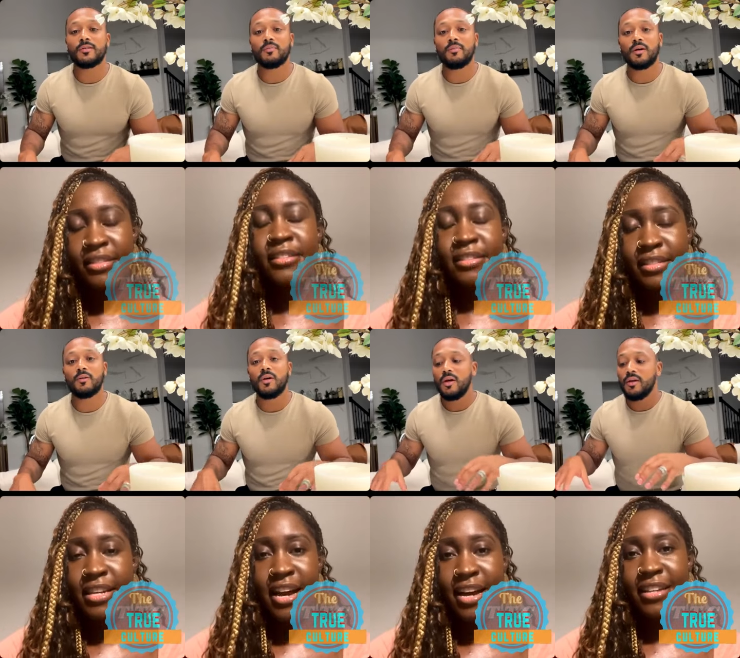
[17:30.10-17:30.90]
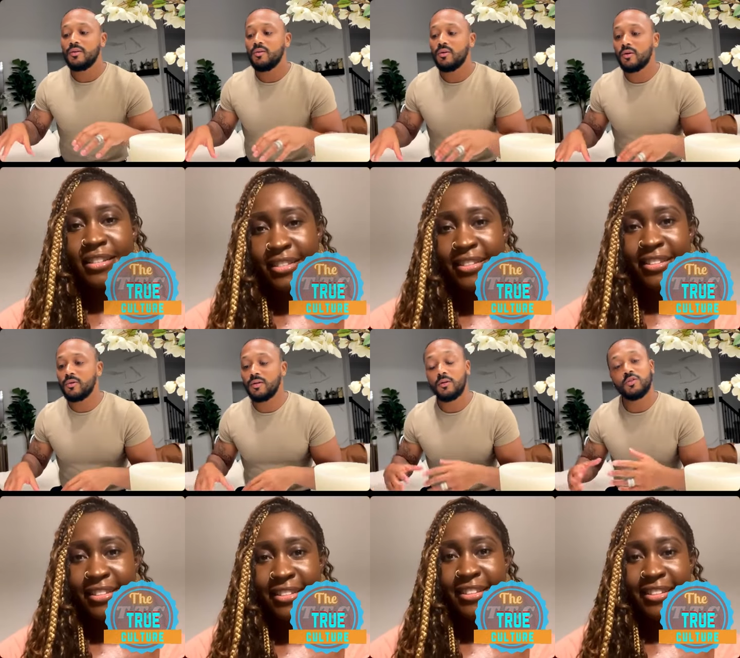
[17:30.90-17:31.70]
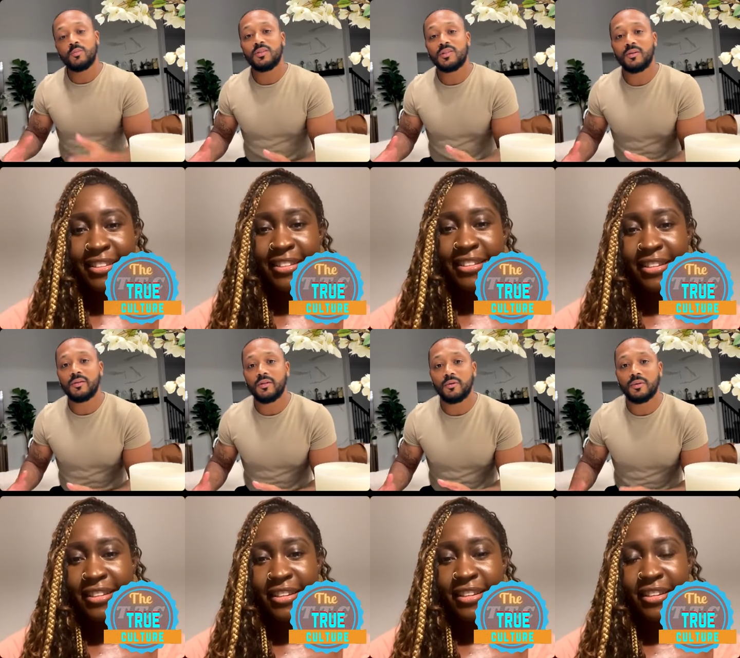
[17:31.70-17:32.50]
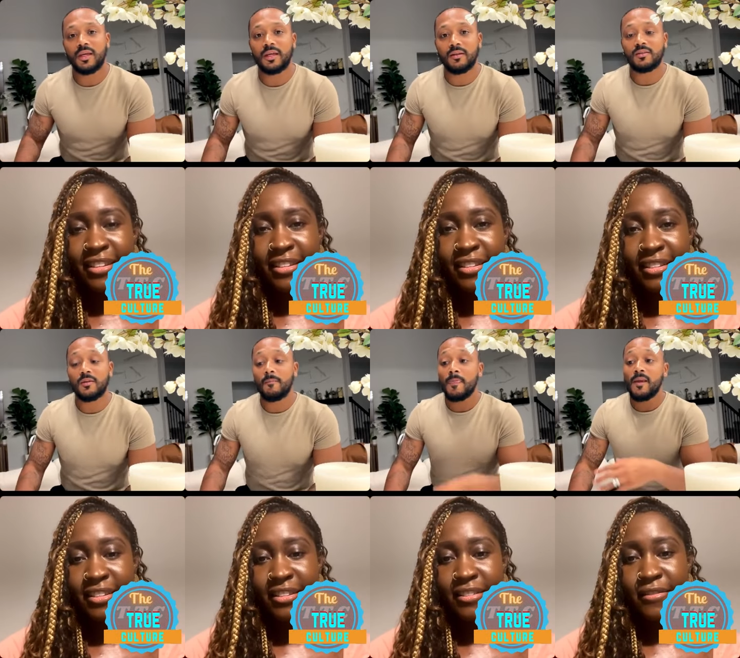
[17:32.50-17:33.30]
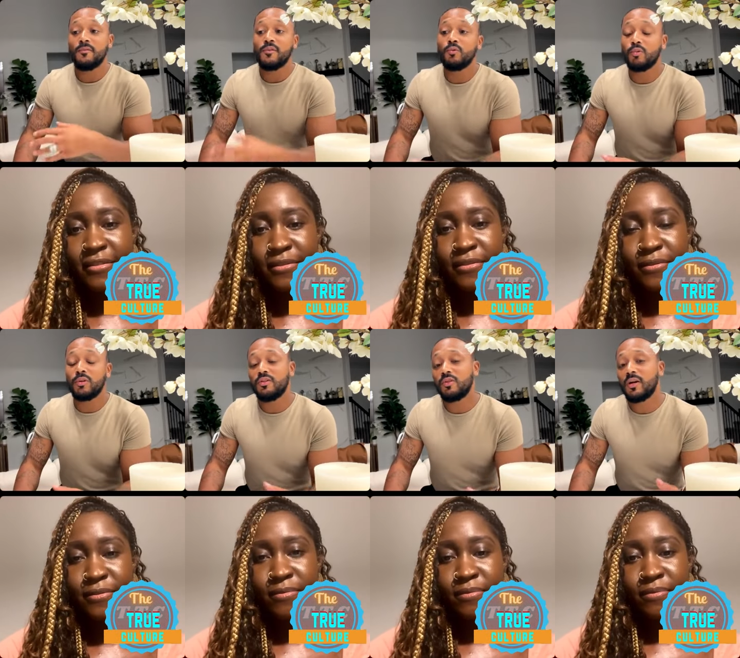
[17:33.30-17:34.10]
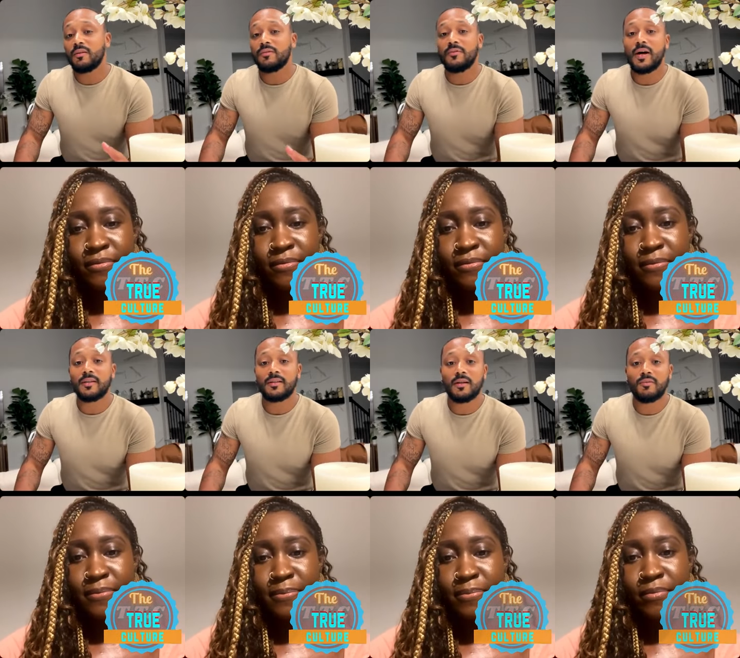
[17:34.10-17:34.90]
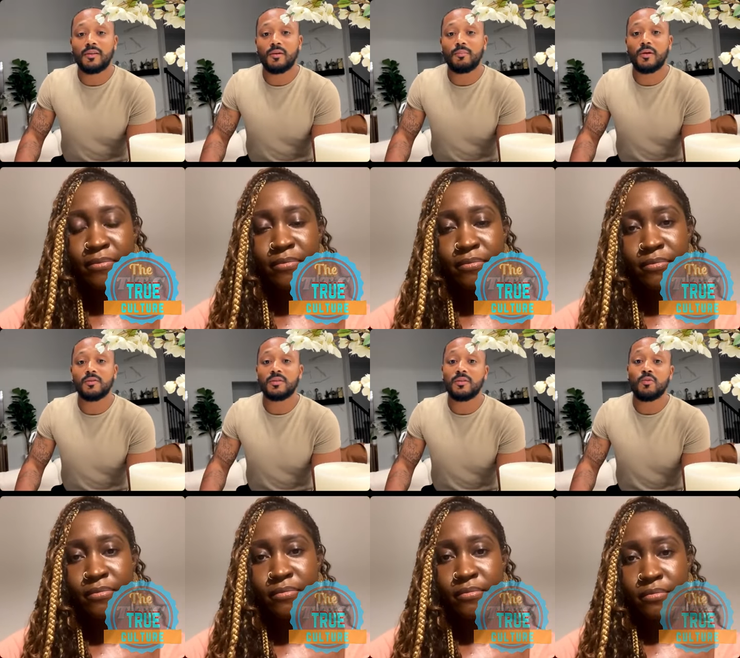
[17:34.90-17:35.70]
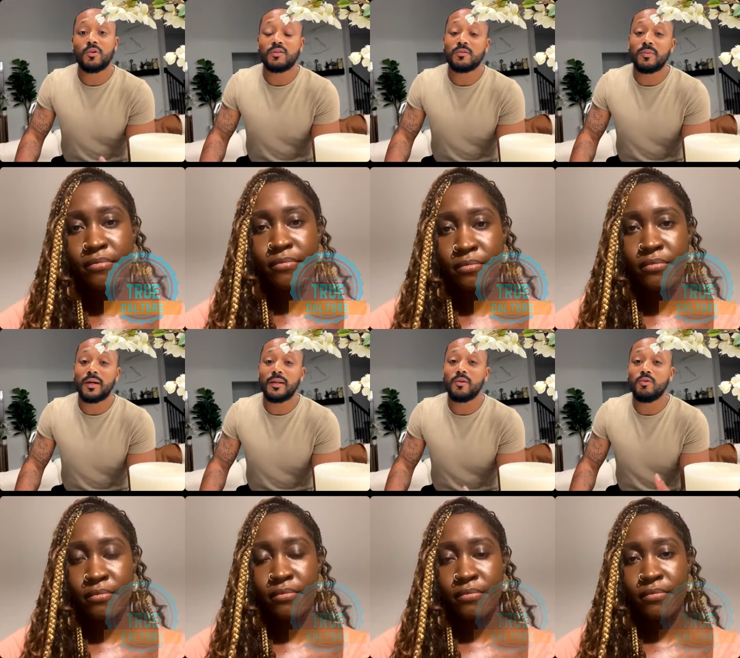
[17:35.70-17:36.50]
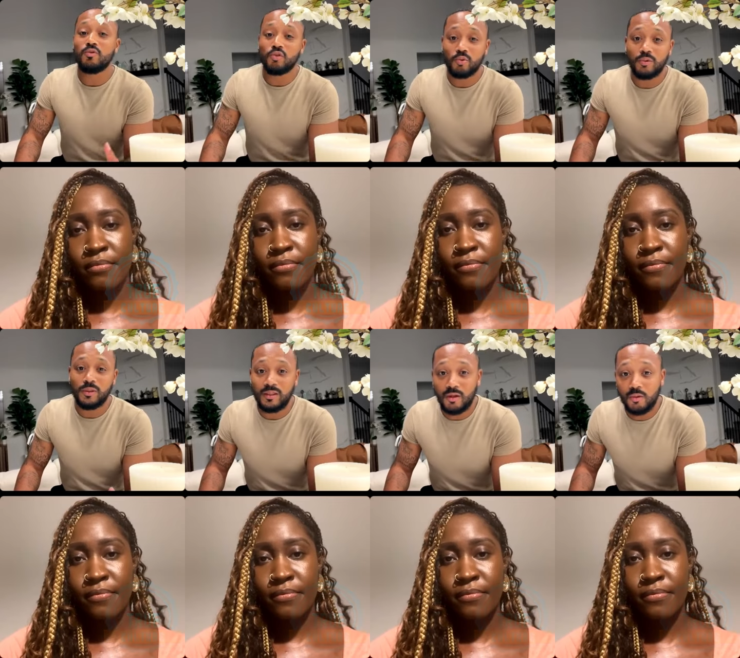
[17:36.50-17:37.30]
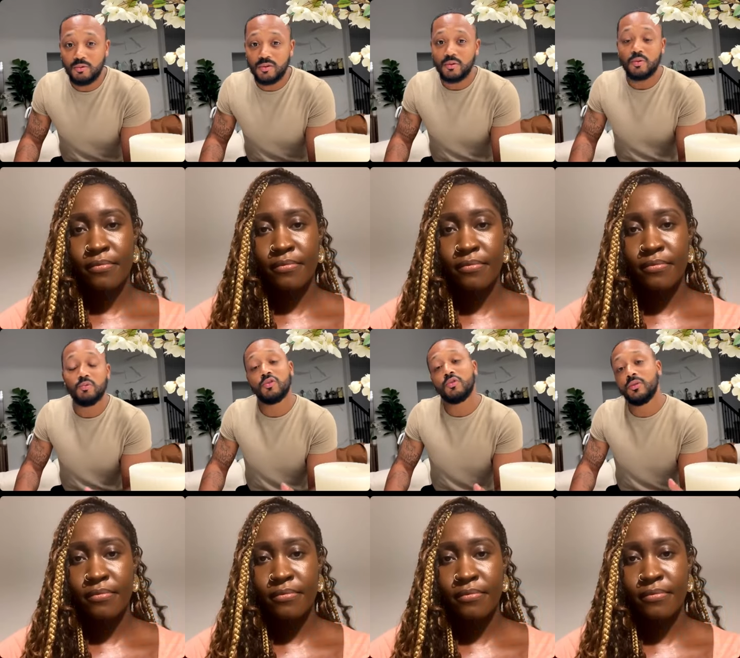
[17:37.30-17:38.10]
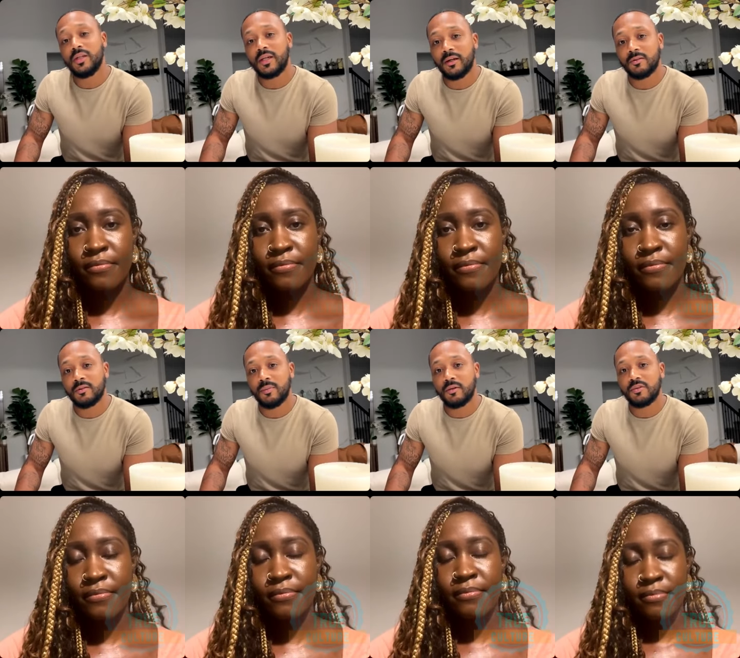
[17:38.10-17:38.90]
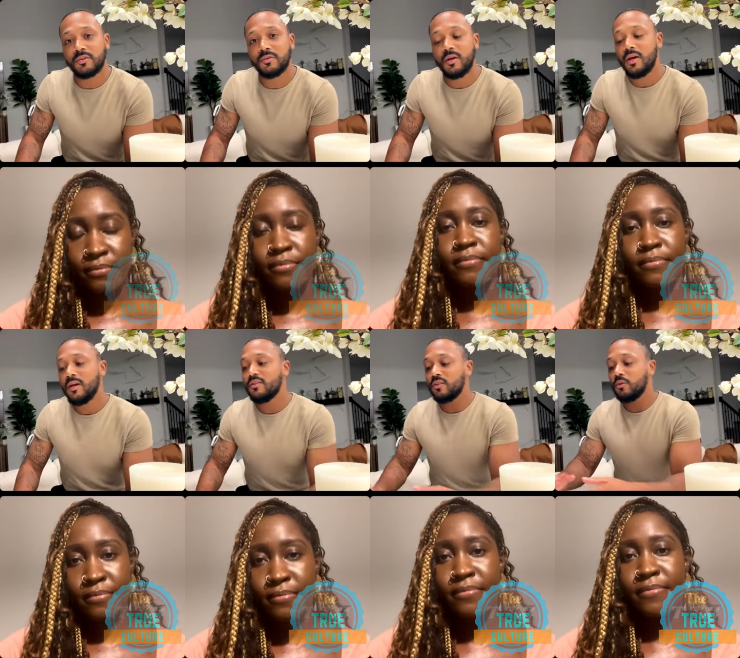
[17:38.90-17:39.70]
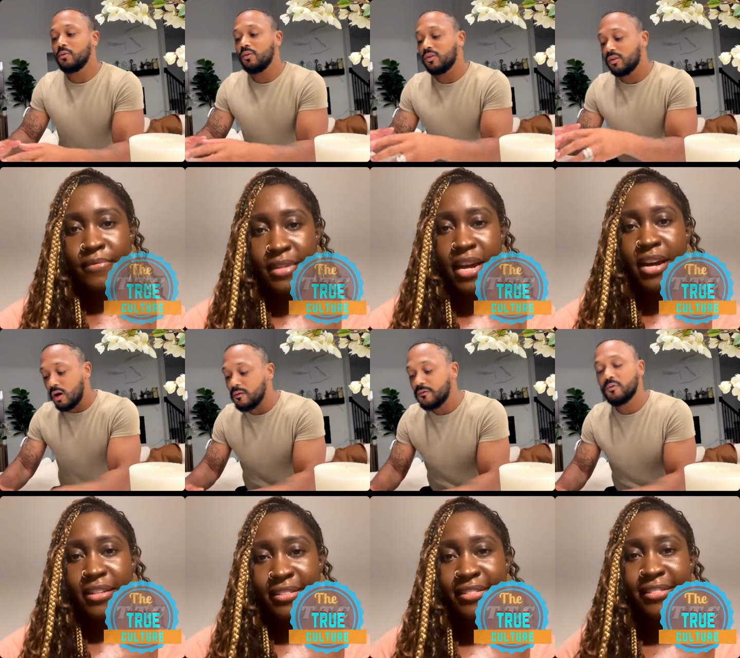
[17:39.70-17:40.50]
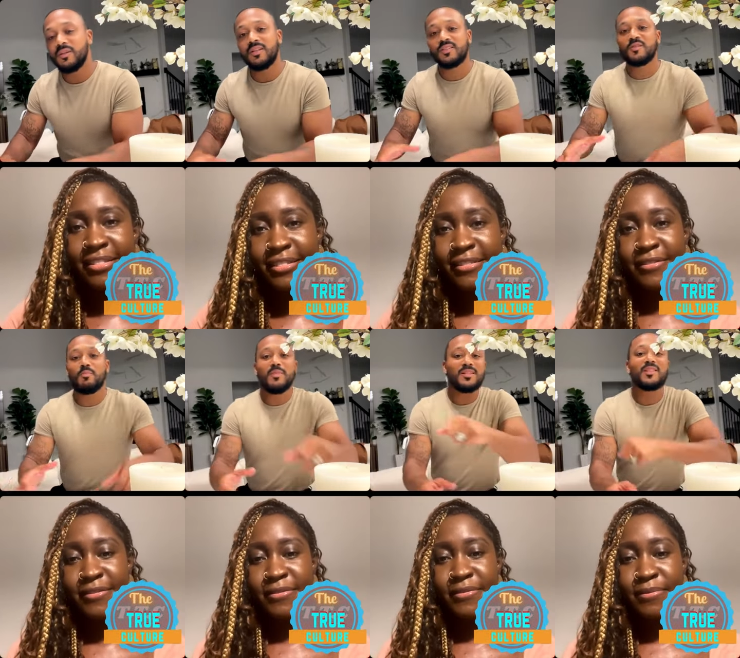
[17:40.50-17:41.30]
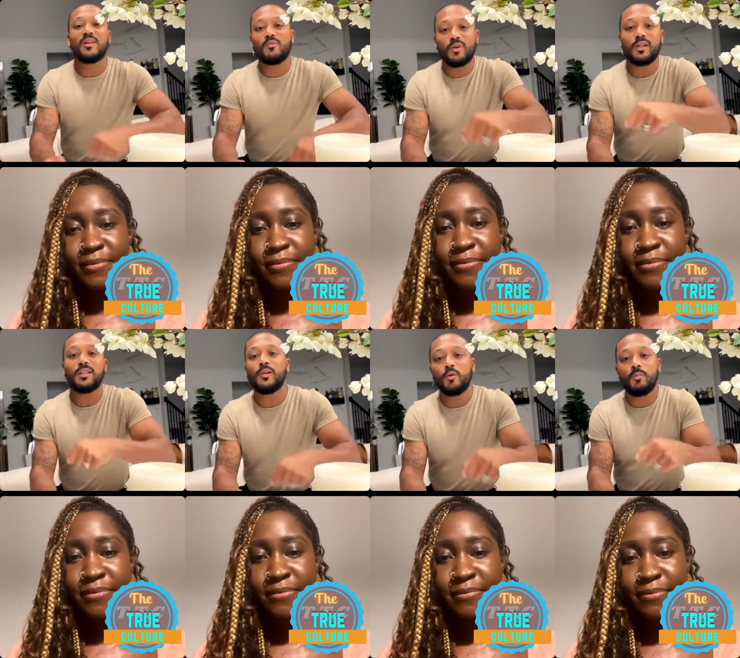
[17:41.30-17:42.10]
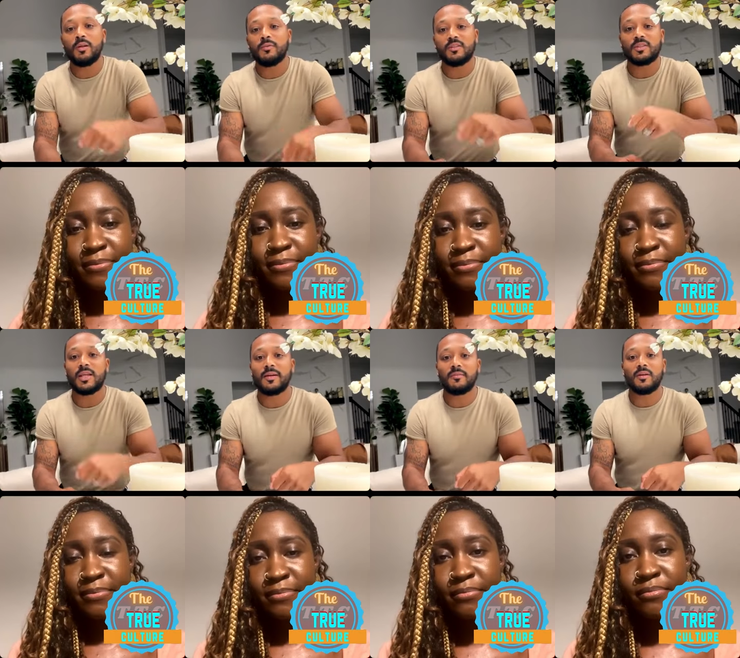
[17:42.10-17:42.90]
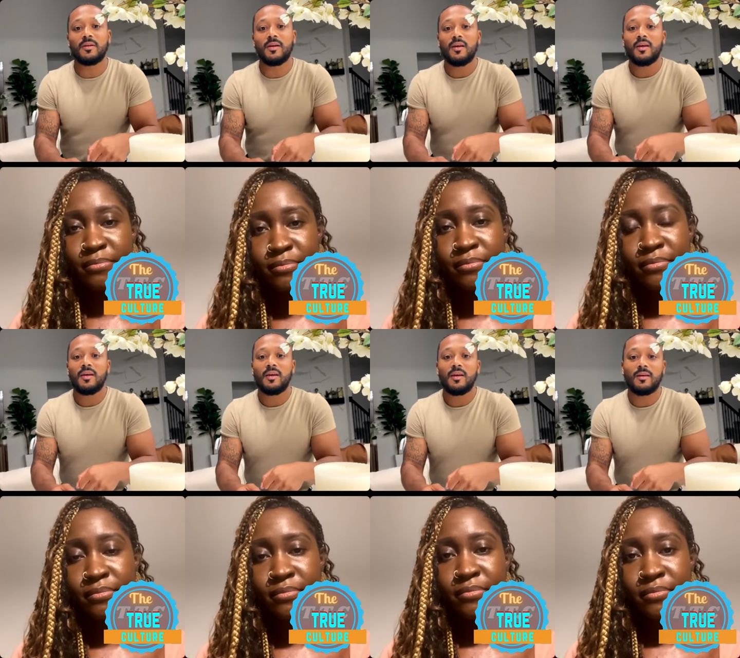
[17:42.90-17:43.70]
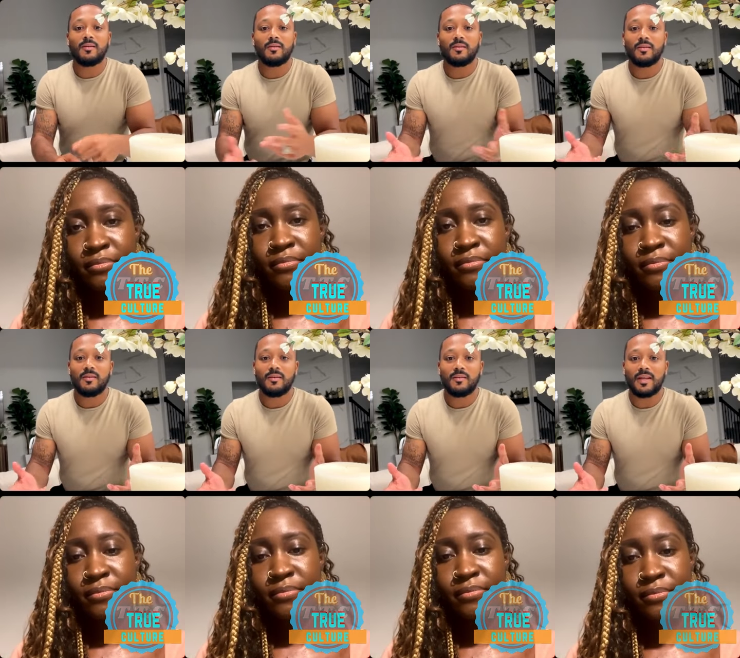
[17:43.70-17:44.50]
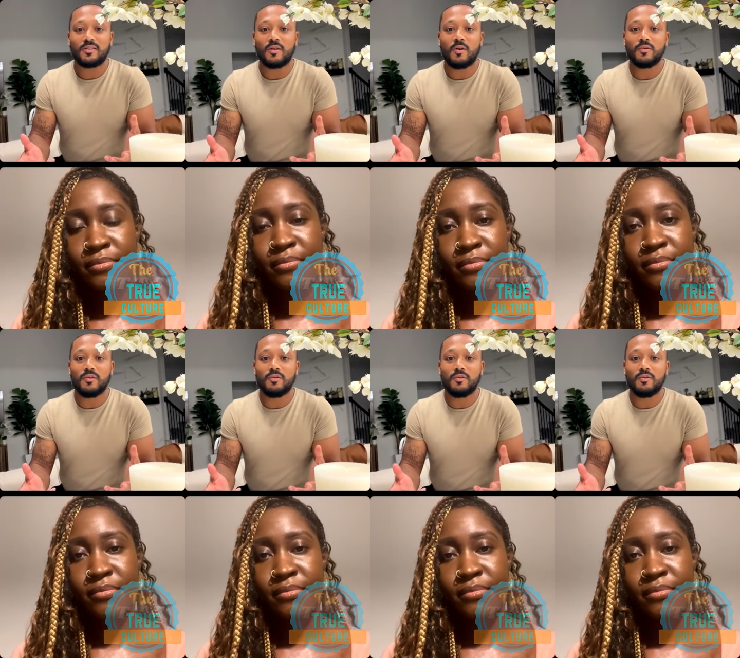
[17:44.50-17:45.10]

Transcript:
Speaker 1: yeah. about you know uh, those material things if you're really trying to find love in your person you want somebody who truly knows you who truly cares about you so thoughtfulness mixed up with a little bit of excitement and that's all yep. you